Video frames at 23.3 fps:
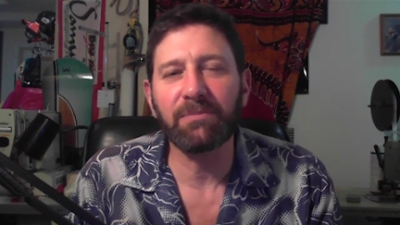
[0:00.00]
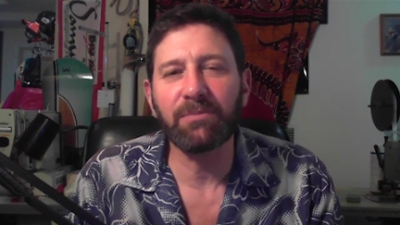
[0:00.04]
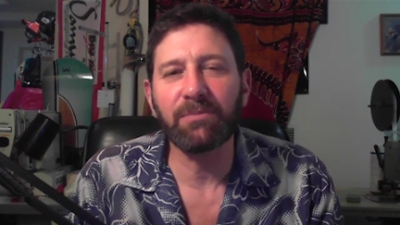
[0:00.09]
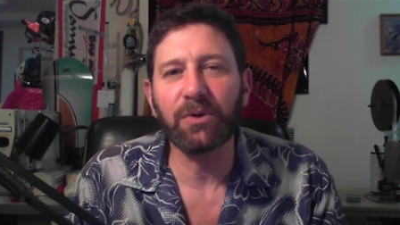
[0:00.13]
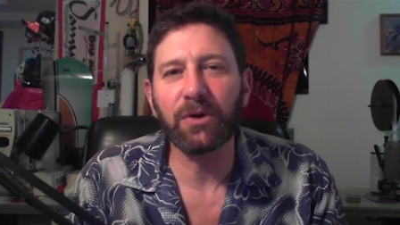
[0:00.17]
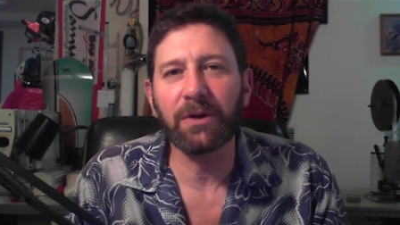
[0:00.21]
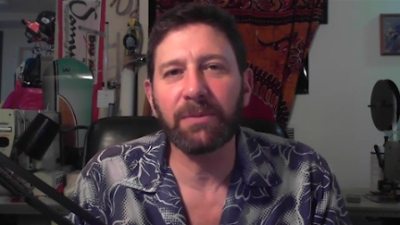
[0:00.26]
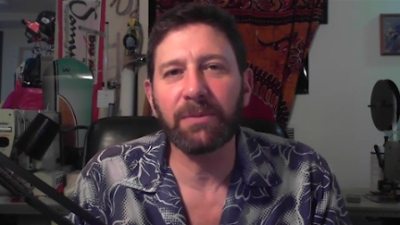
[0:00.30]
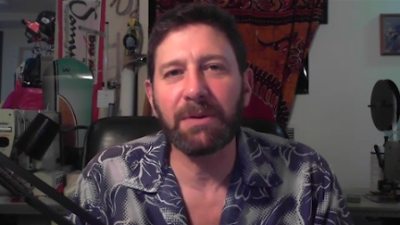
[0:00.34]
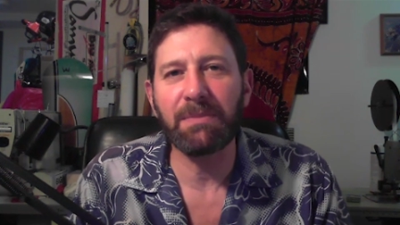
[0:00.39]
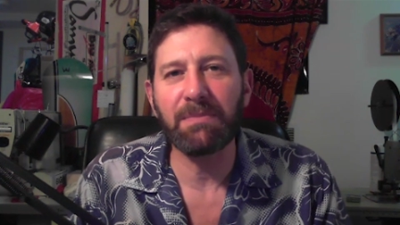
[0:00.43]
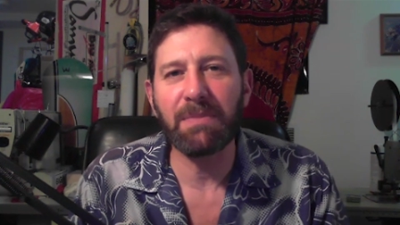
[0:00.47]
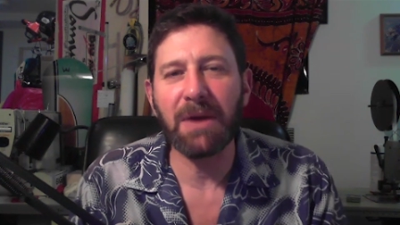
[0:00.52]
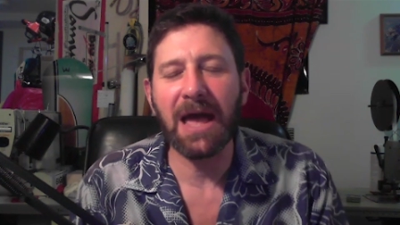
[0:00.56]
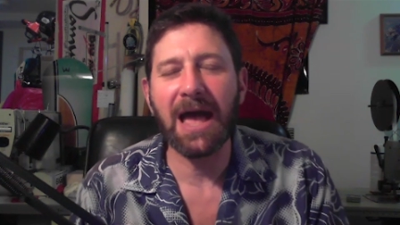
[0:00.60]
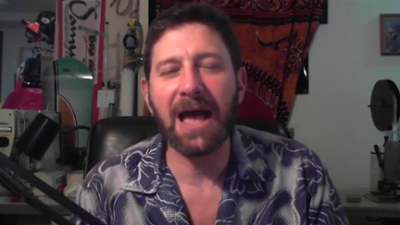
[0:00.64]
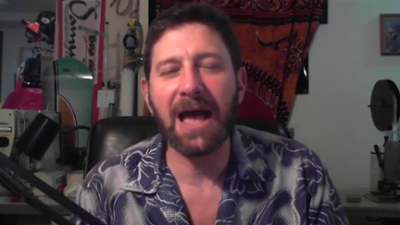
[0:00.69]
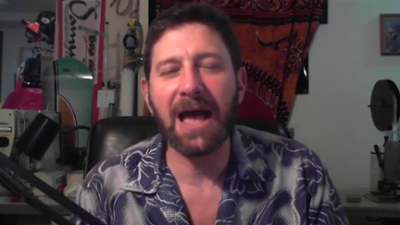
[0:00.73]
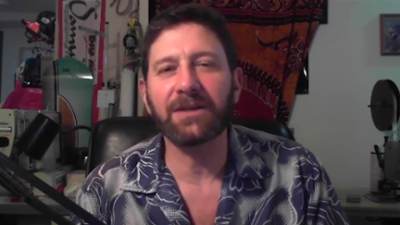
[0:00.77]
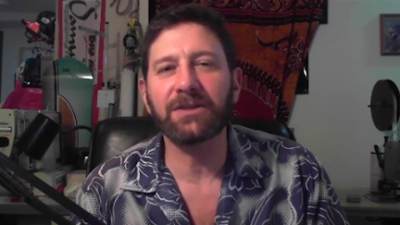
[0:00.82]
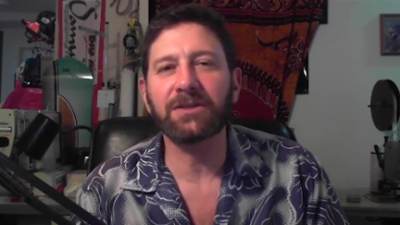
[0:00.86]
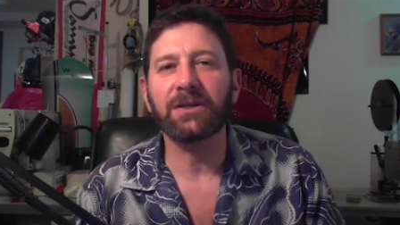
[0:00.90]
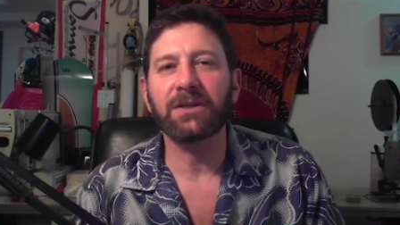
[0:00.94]
and put them in
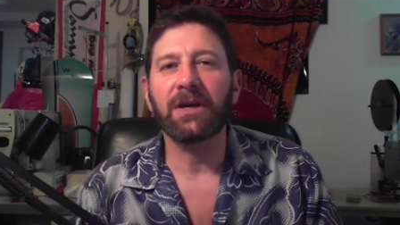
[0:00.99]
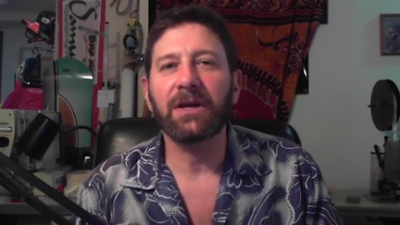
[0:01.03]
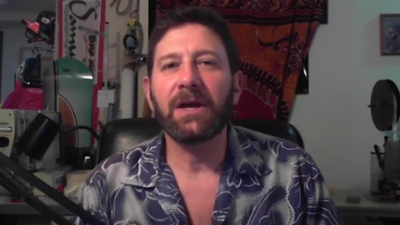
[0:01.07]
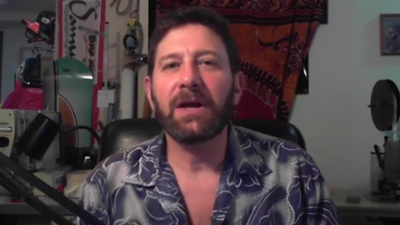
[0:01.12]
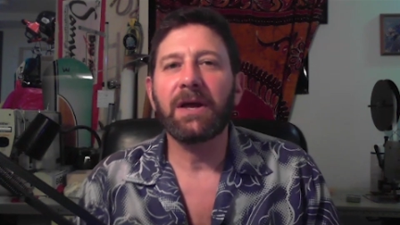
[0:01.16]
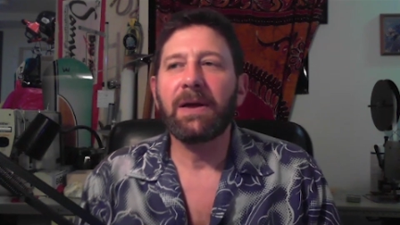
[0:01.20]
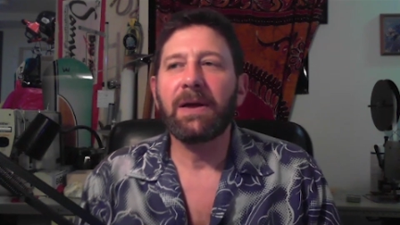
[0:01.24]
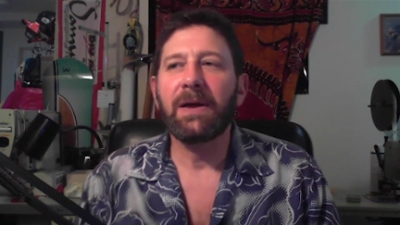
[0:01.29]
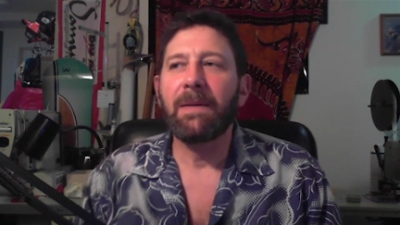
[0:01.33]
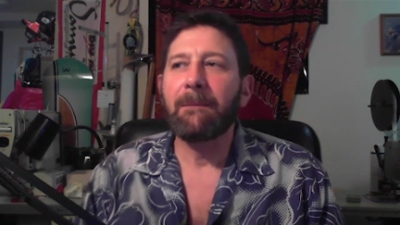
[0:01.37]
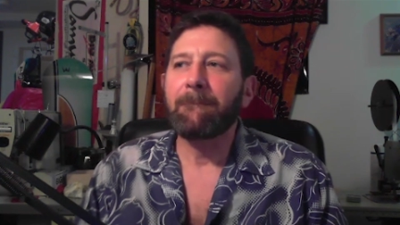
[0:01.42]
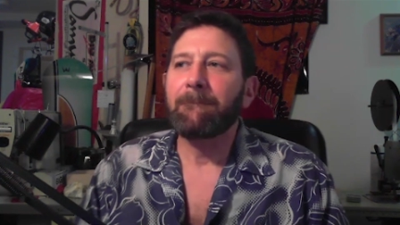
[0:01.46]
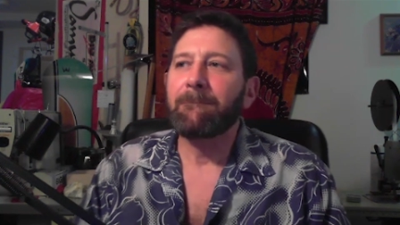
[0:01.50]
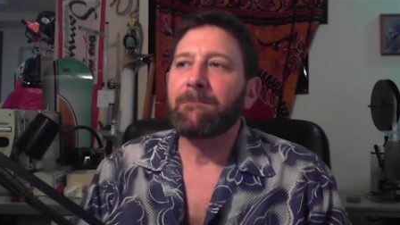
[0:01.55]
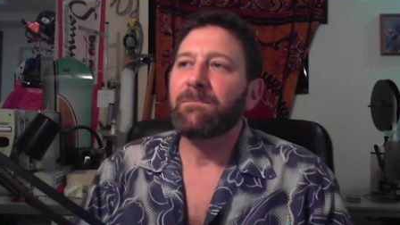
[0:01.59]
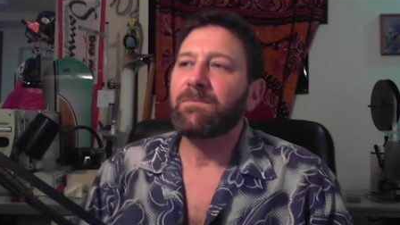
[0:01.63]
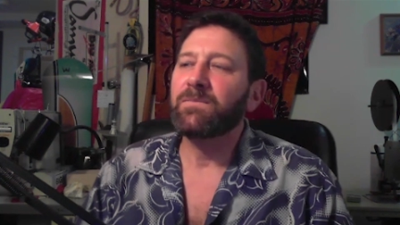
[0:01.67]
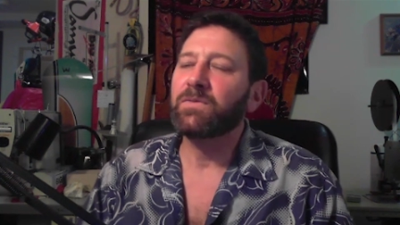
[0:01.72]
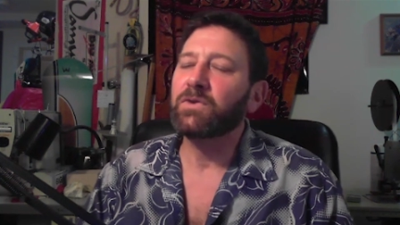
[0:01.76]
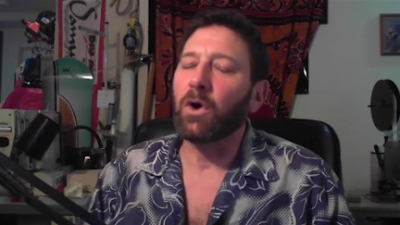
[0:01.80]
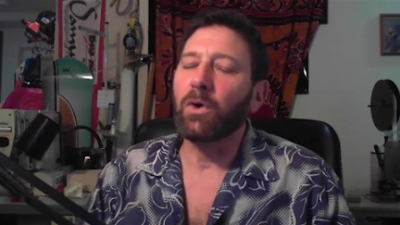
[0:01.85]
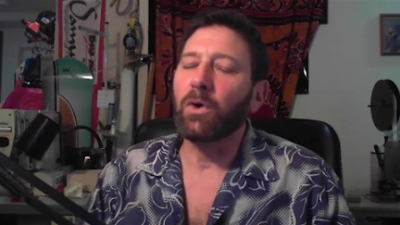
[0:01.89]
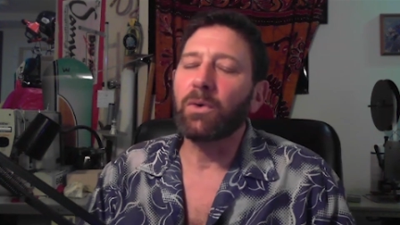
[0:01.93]
bags.
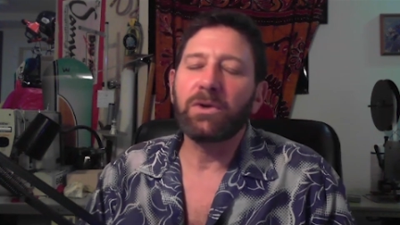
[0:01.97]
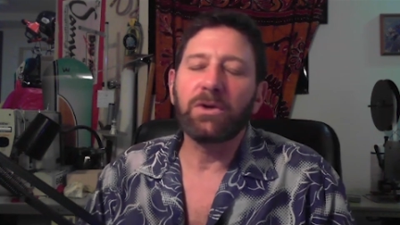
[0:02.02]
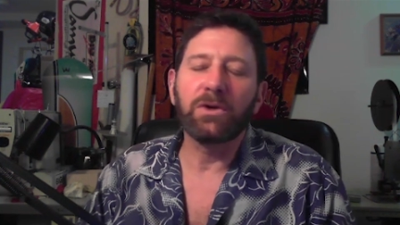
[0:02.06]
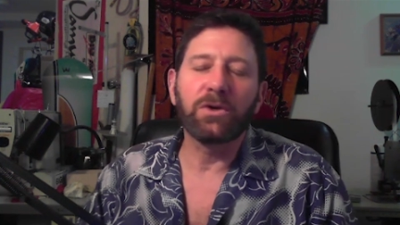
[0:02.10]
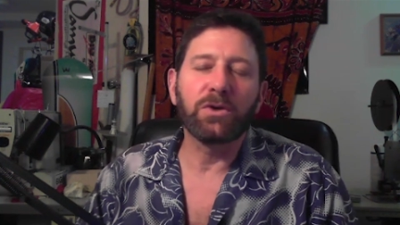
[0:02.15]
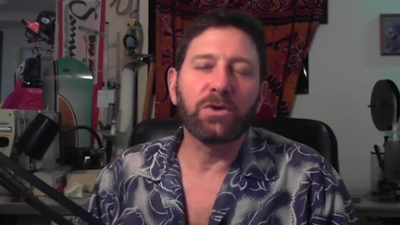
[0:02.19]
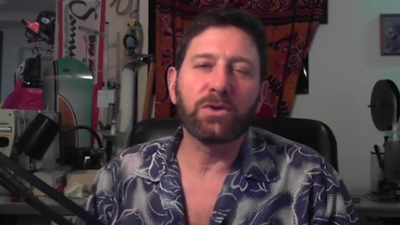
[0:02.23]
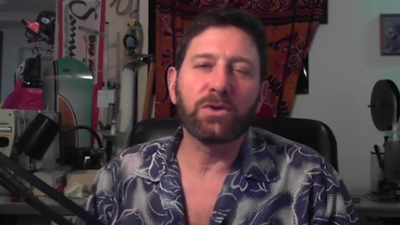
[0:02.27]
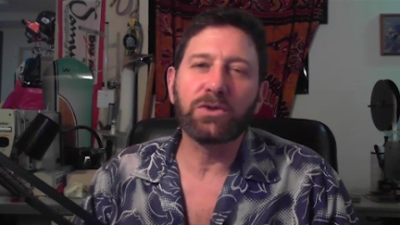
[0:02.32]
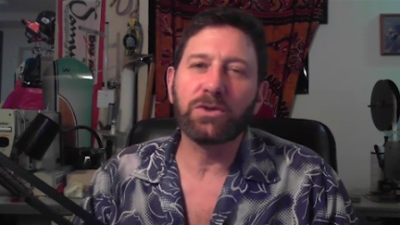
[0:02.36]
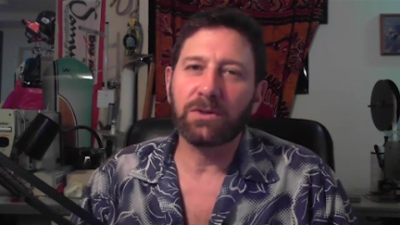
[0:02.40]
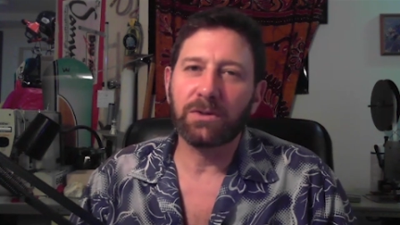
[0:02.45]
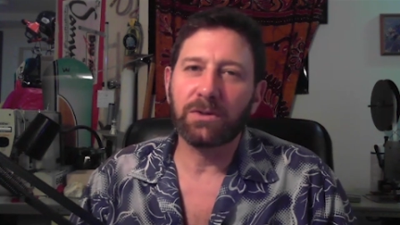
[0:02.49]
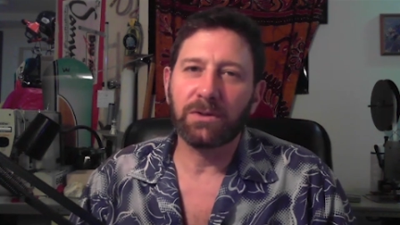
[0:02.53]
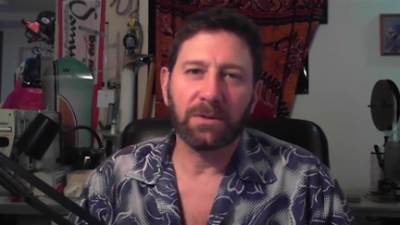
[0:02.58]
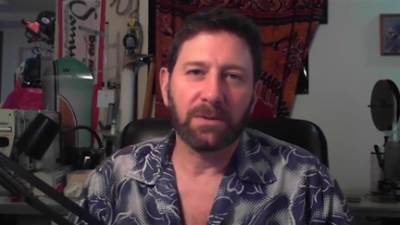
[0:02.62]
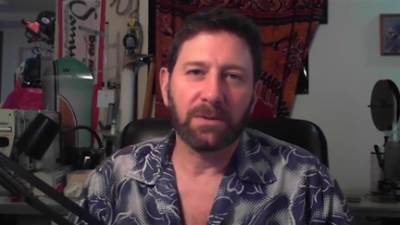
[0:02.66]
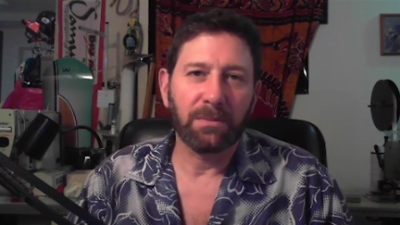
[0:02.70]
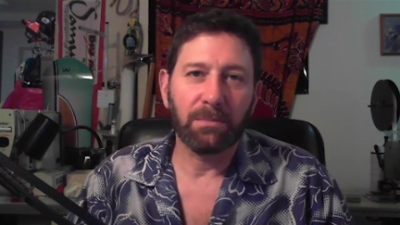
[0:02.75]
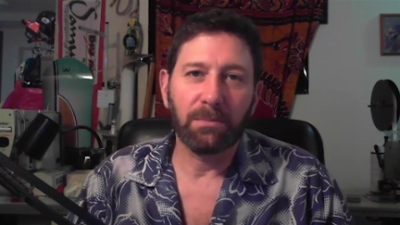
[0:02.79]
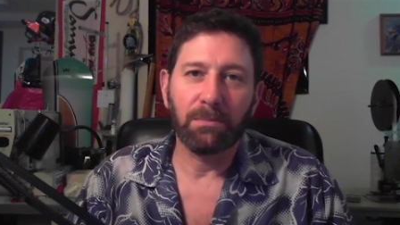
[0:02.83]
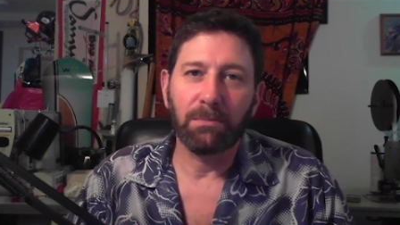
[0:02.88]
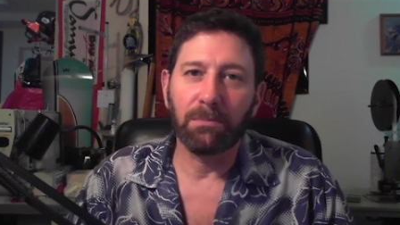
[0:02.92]
Don't use
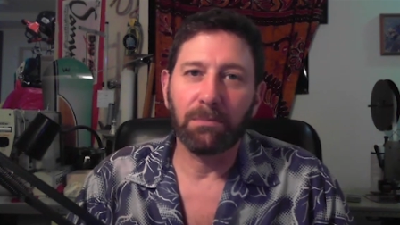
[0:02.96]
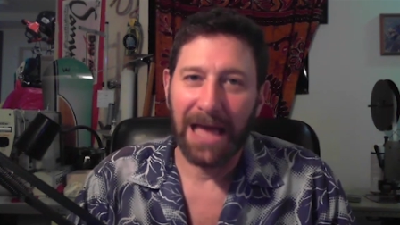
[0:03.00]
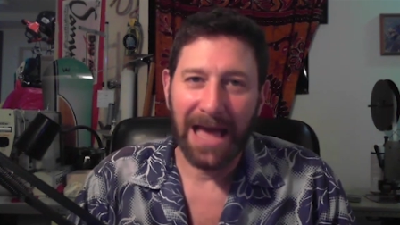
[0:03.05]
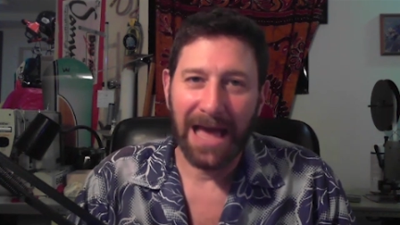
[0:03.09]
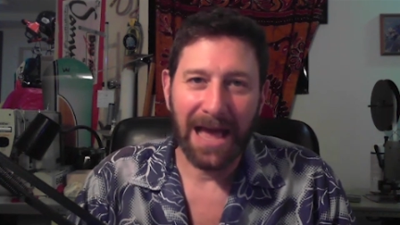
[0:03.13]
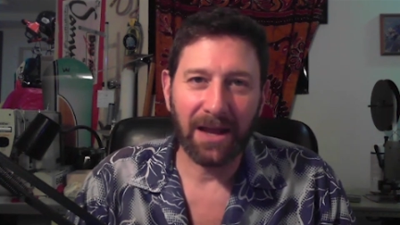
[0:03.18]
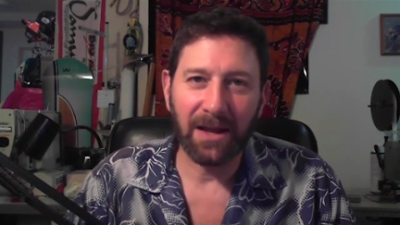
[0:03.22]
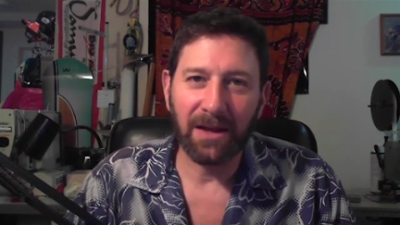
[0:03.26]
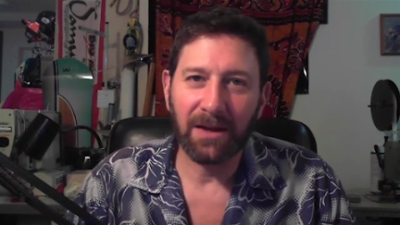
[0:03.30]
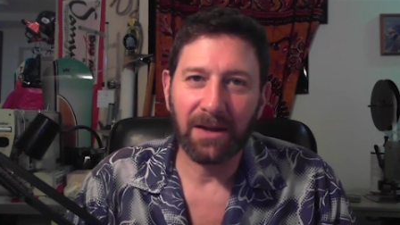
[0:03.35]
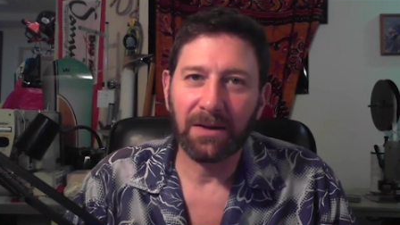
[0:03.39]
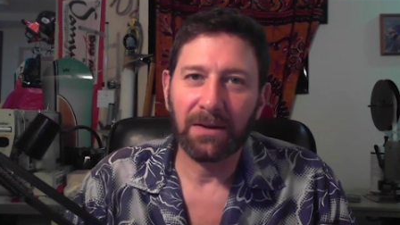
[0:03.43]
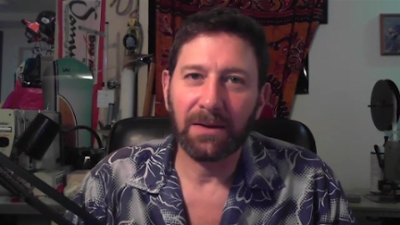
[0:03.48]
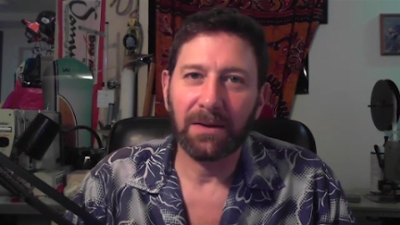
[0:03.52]
black